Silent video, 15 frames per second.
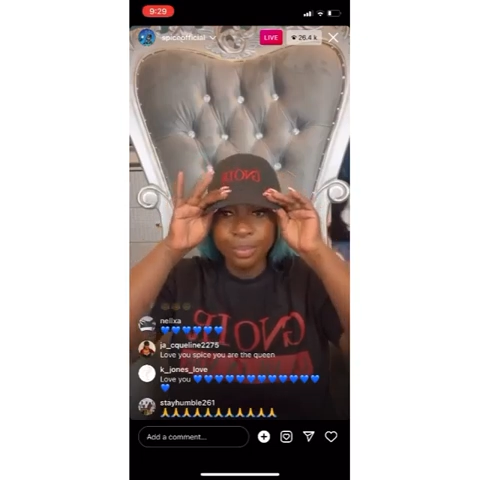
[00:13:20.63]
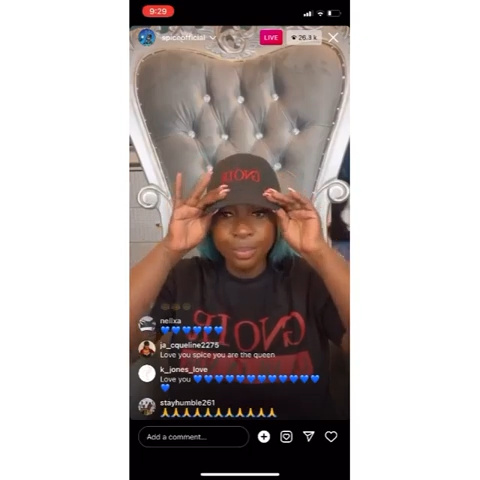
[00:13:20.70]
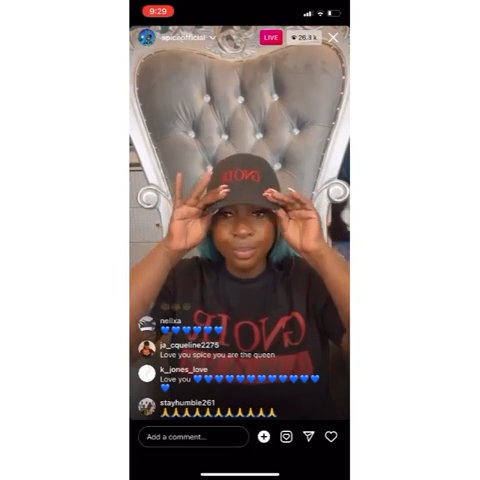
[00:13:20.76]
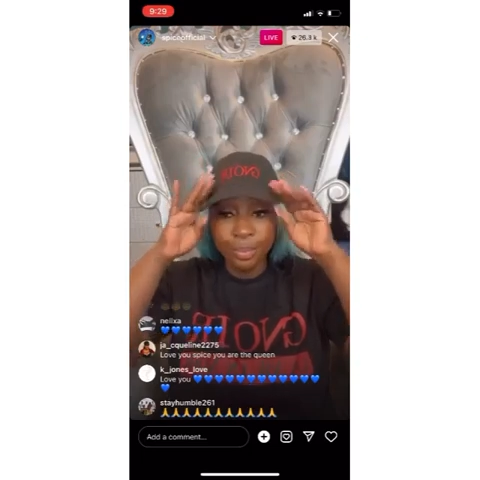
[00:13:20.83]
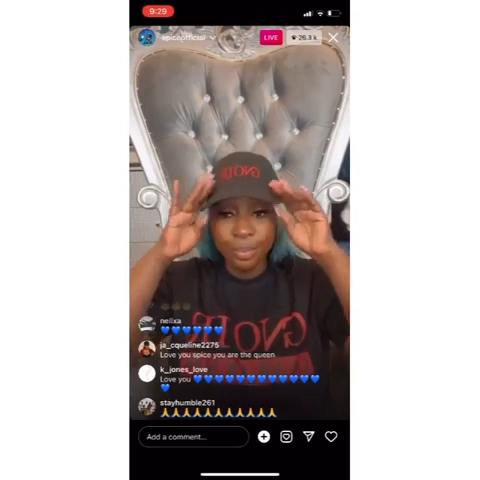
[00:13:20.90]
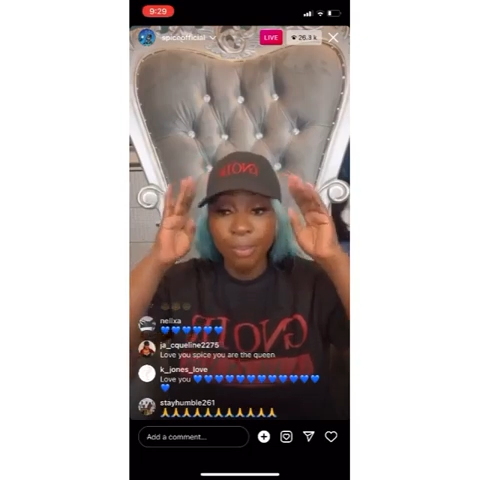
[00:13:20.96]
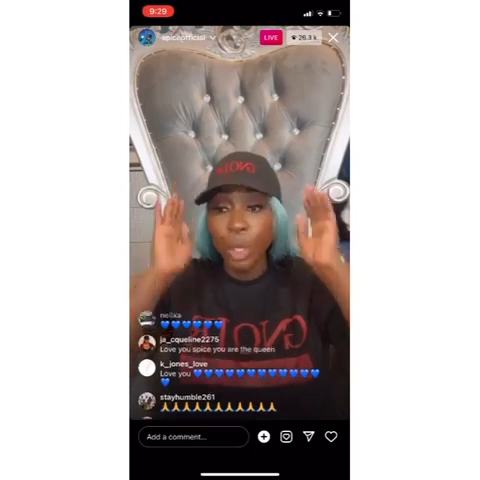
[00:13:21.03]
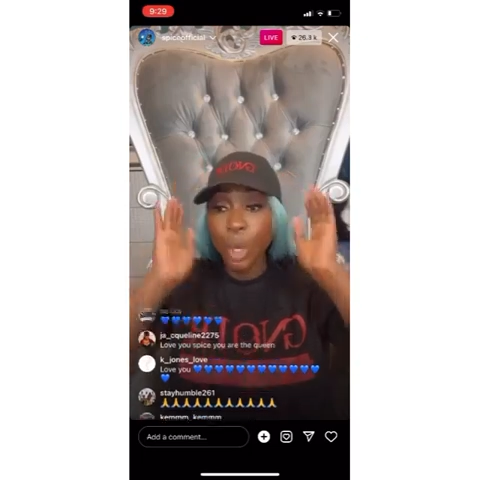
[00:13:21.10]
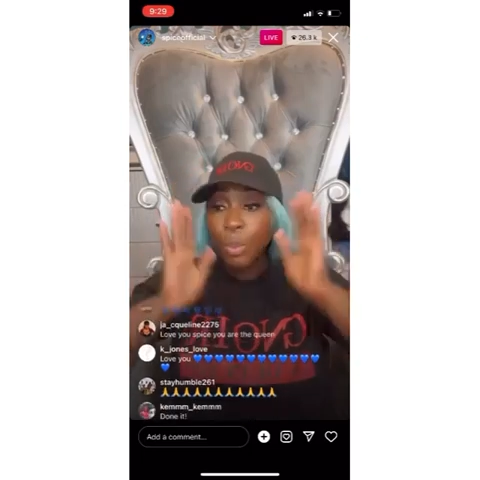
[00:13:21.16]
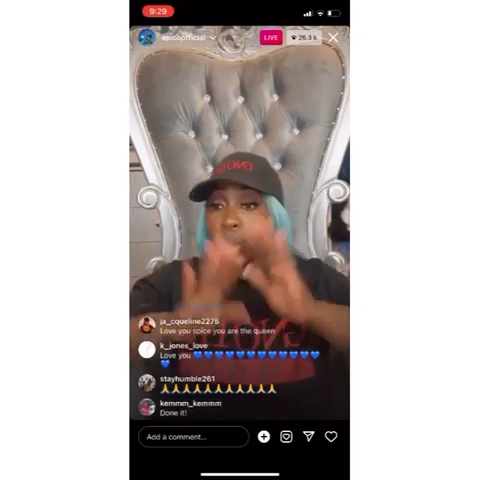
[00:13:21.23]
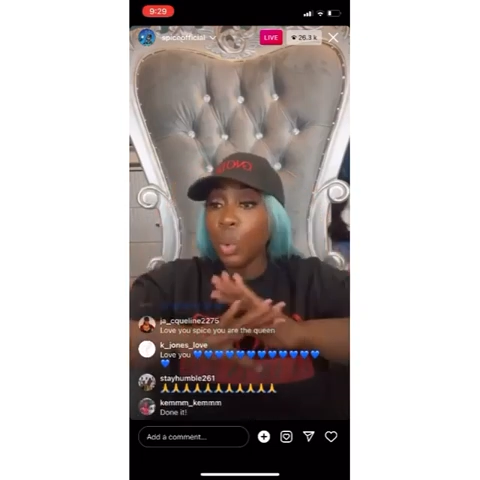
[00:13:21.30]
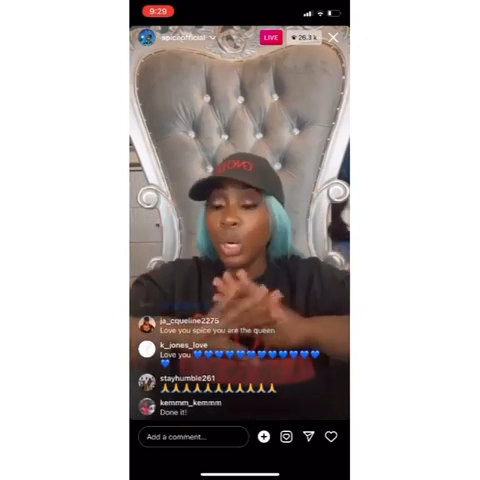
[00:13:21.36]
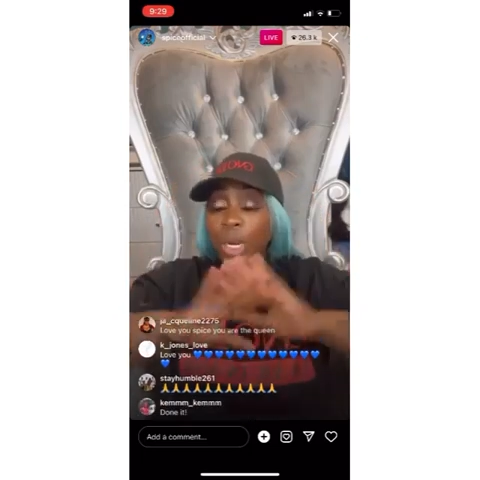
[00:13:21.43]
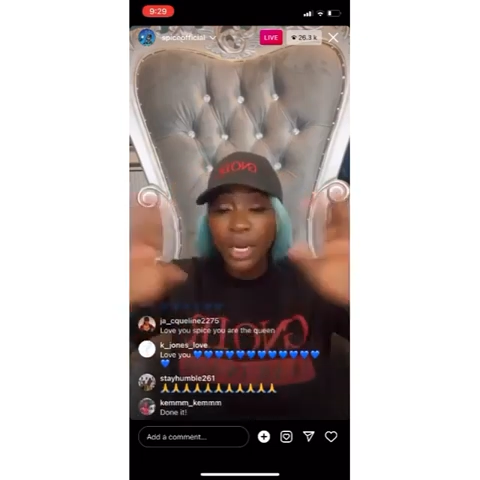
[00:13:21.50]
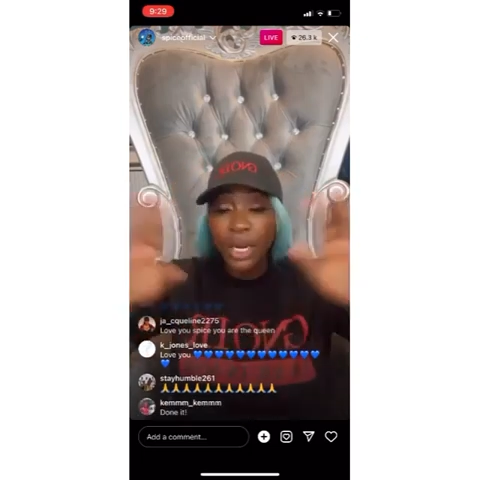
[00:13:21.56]
Big up the whole
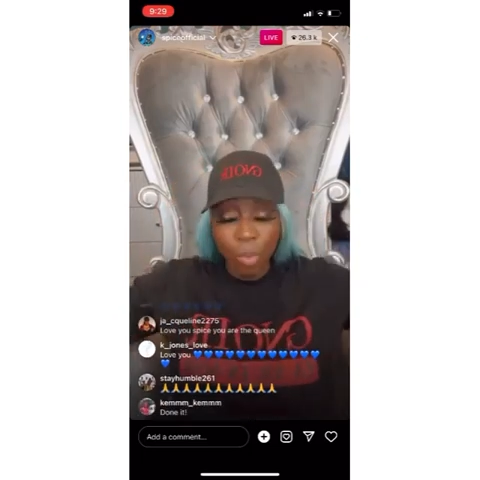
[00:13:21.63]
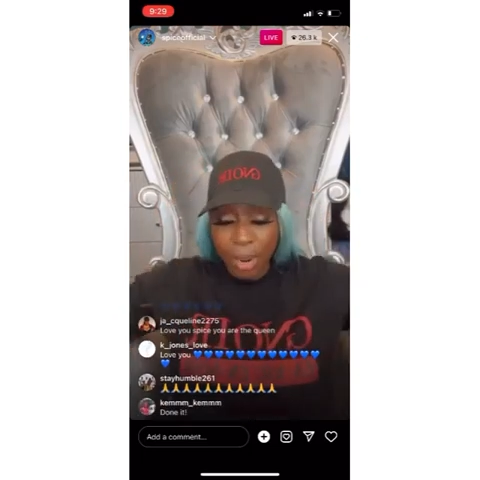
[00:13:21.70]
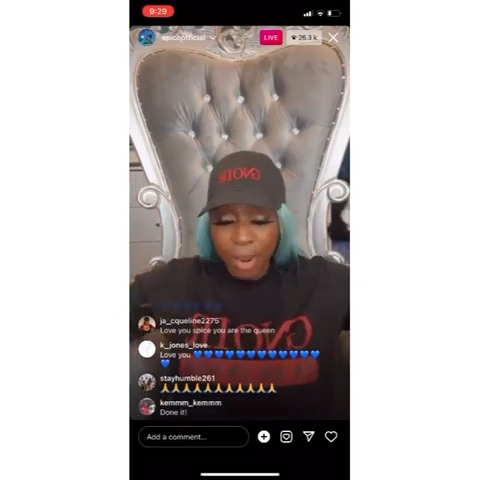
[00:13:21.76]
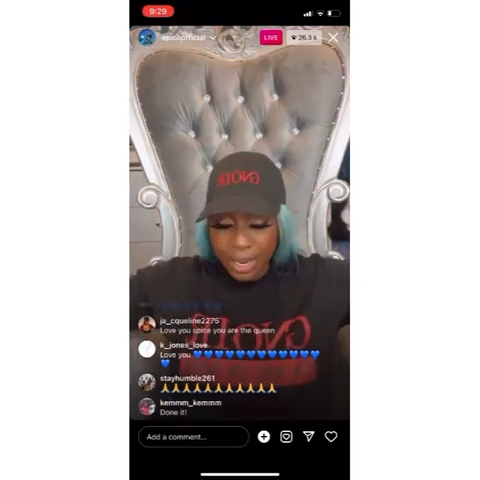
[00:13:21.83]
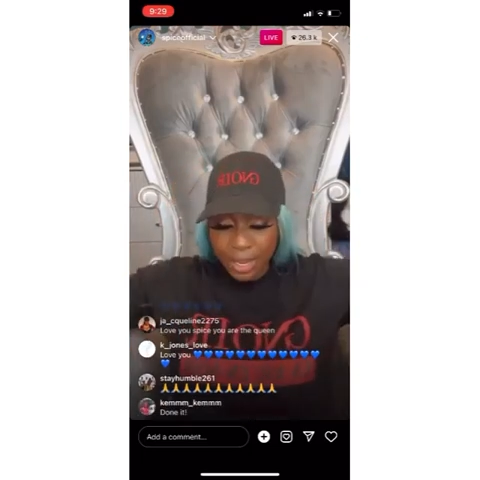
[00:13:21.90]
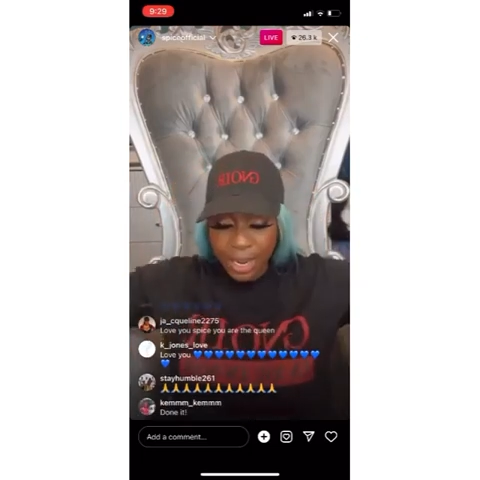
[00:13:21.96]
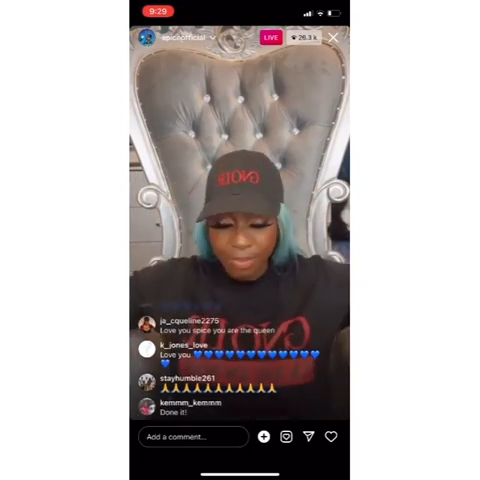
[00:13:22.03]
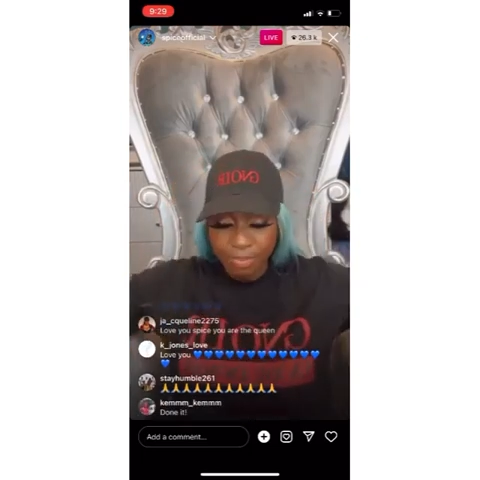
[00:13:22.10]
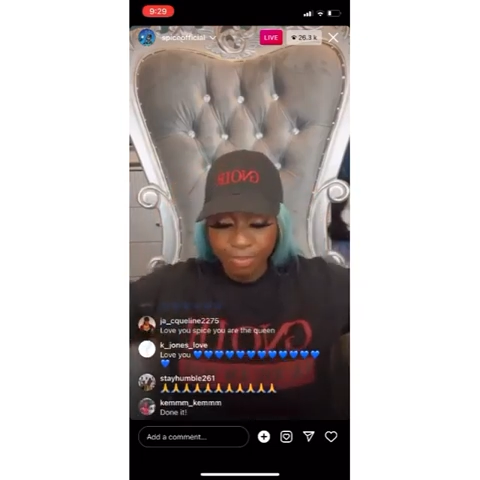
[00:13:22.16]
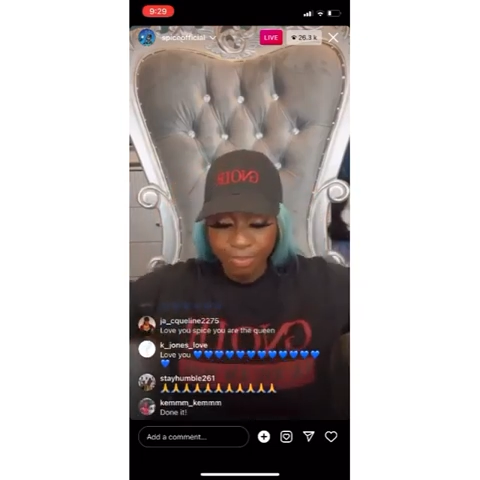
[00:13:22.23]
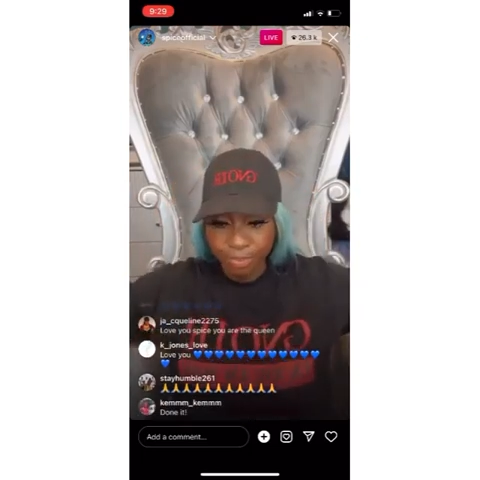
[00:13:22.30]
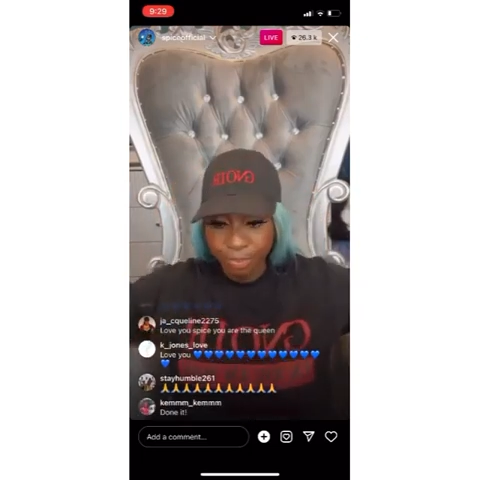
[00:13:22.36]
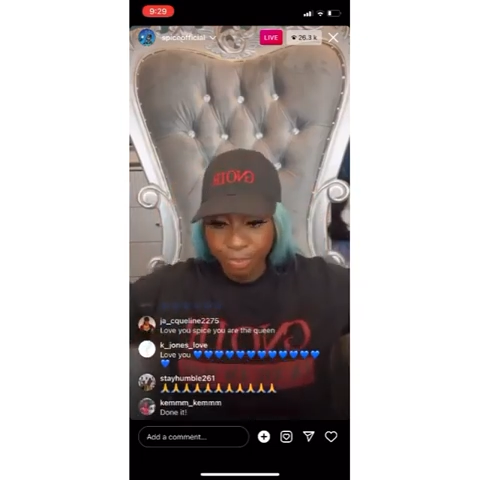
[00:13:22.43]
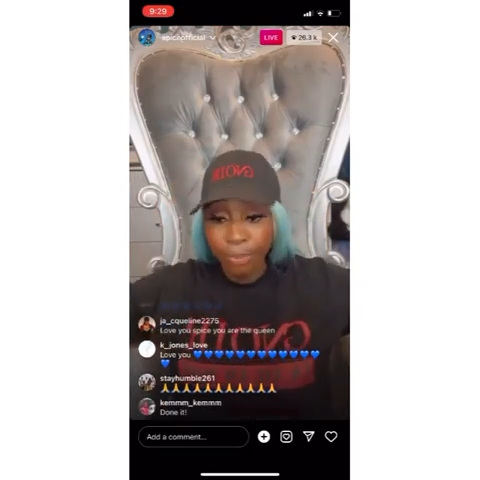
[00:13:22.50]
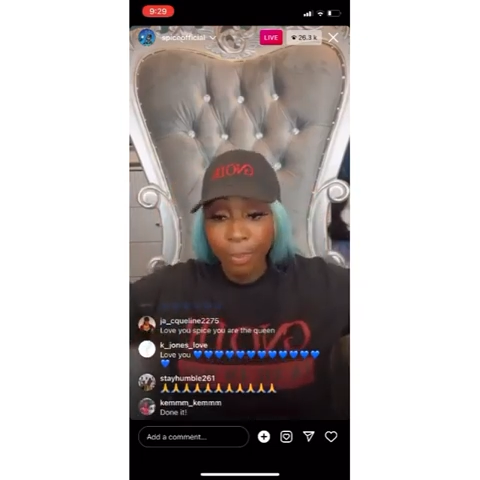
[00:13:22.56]
of the woman, them.
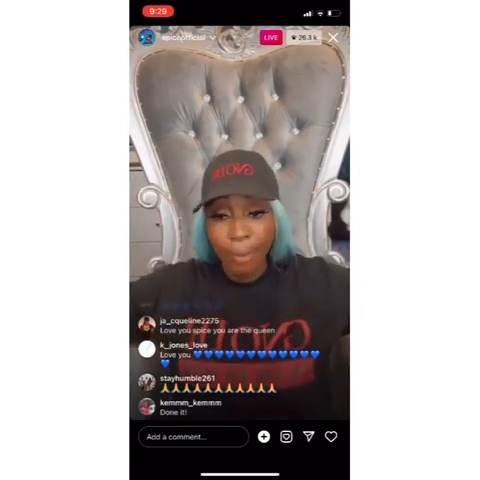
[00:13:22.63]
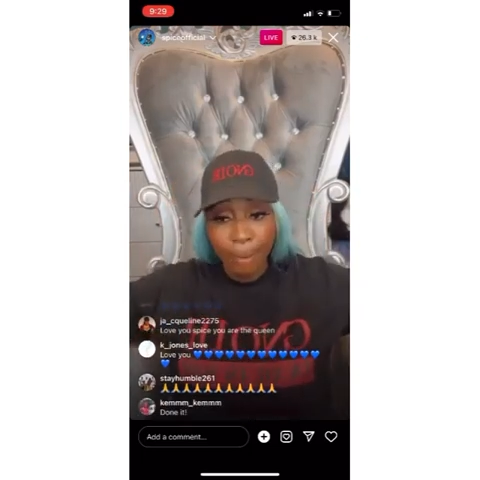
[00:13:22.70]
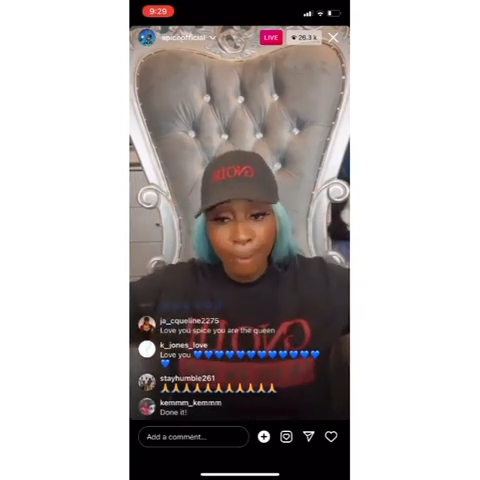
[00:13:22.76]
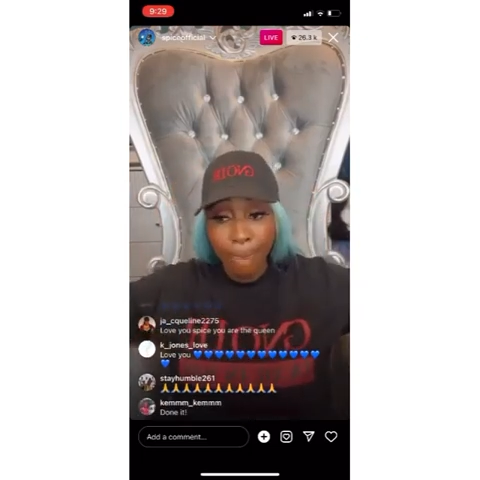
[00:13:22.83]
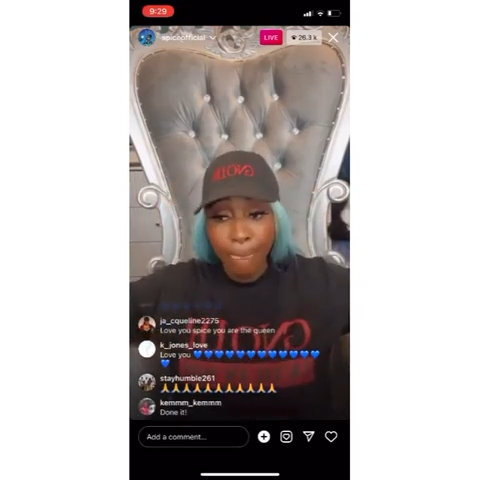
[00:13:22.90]
Mm-hmm.